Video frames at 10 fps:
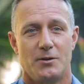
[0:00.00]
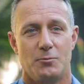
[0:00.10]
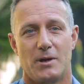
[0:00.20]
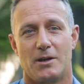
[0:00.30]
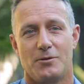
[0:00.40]

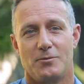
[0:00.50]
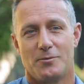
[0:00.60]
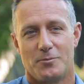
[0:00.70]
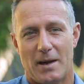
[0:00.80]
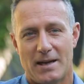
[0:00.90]
when you're
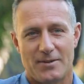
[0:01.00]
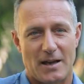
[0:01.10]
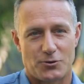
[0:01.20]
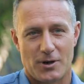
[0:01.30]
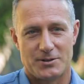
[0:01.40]
making
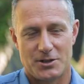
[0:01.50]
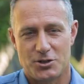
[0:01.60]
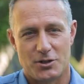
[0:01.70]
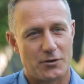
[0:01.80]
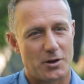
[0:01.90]
that
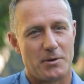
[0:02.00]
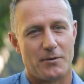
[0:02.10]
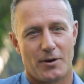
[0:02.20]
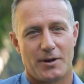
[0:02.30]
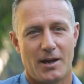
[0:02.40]
transition, you've got to be
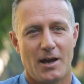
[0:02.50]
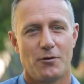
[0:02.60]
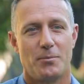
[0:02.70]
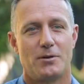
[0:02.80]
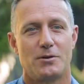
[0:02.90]
very
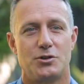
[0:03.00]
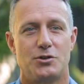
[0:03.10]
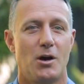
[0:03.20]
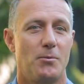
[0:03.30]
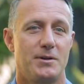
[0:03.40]
careful because you
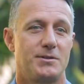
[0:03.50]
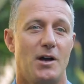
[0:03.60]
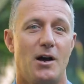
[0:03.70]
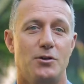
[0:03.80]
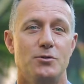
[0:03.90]
don't want to
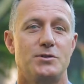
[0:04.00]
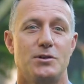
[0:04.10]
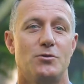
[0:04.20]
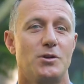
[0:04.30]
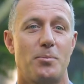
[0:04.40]
start
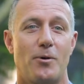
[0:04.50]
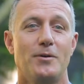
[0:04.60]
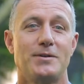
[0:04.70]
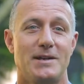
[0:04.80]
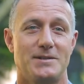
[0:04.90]
using all your
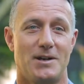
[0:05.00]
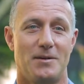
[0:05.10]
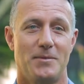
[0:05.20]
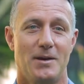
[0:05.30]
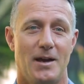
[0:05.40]
proteins
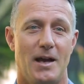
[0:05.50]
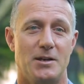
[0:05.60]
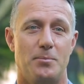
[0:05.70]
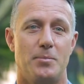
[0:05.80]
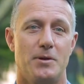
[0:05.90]
up. And
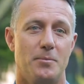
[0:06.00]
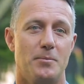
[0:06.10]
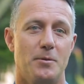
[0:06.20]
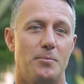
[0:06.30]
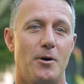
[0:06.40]
you, you,
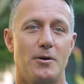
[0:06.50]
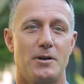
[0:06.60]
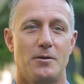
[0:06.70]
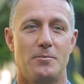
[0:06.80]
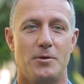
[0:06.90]
you
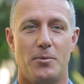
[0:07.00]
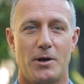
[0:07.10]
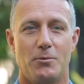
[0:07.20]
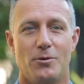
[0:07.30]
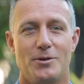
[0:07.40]
your, your
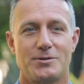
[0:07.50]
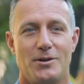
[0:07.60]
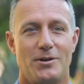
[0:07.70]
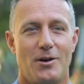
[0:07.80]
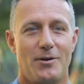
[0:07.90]
body will
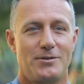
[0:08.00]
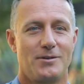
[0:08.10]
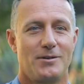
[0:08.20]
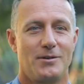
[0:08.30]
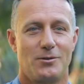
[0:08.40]
also go
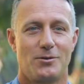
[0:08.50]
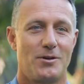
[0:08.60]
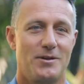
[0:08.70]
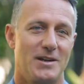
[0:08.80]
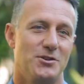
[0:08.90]
into
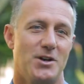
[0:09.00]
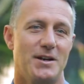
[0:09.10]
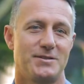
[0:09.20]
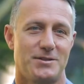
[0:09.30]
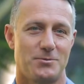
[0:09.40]

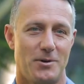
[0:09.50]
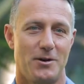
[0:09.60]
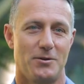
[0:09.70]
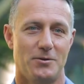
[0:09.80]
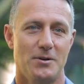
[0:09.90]
gluconeogenesis
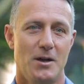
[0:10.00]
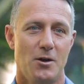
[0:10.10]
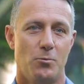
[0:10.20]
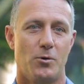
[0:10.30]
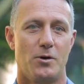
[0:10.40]
where it'll
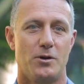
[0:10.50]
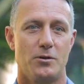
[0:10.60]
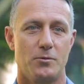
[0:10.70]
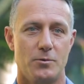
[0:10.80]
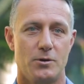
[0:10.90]
want to you
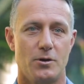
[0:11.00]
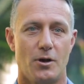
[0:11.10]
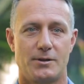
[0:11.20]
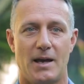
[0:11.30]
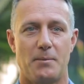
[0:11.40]

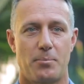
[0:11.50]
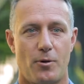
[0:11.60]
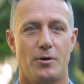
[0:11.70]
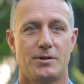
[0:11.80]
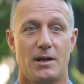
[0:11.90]
know, take
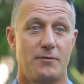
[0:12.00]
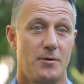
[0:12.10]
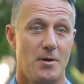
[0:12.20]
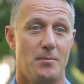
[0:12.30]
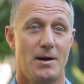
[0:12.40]
protein
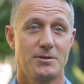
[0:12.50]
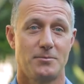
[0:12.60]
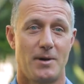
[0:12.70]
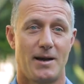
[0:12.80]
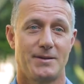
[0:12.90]
from your muscle
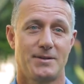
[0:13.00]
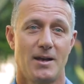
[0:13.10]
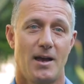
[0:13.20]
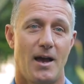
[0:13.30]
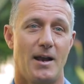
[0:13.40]
mass
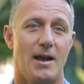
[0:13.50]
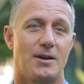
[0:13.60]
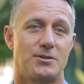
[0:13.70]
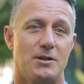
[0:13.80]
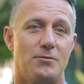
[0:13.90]
and
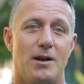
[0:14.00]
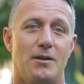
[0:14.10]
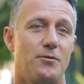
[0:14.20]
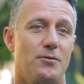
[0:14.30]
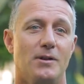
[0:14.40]
actually run
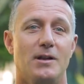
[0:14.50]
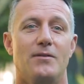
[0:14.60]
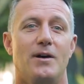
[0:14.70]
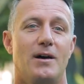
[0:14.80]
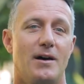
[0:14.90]
it through the
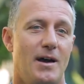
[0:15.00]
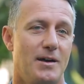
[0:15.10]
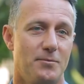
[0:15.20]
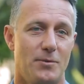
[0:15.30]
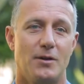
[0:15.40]
liver
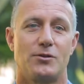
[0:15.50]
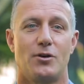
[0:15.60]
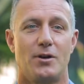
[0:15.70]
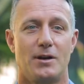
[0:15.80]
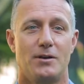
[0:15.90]
and, and
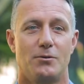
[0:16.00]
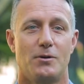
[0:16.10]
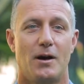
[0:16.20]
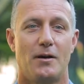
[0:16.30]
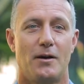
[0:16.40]
turn it into
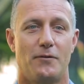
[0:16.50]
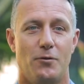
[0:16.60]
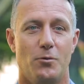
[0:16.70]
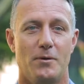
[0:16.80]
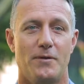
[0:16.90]
a, a
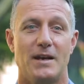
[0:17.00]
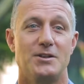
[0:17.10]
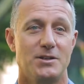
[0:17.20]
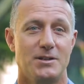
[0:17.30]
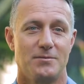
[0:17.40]
form of
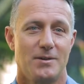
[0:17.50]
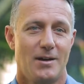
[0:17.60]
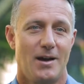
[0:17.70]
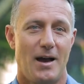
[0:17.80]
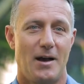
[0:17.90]
energy
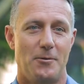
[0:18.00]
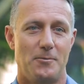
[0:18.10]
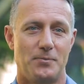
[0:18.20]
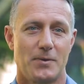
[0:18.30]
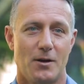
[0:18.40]

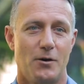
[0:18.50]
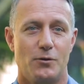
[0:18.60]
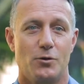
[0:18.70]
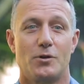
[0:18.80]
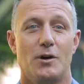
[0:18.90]
um, of
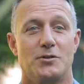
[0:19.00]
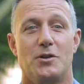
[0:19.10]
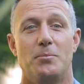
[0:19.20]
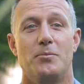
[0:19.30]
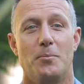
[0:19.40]
glucose that
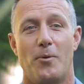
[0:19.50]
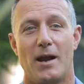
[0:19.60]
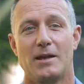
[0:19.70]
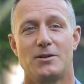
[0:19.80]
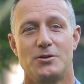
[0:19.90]
the, the,
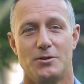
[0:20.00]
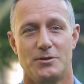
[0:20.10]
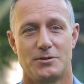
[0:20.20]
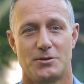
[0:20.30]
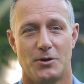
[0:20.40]
brain can
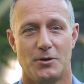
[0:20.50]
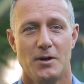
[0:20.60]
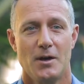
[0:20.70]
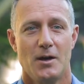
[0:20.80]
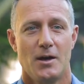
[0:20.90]
use. So
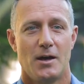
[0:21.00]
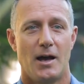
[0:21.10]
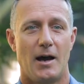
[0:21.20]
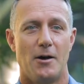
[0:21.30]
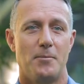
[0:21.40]

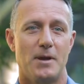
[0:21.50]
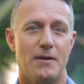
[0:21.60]
um,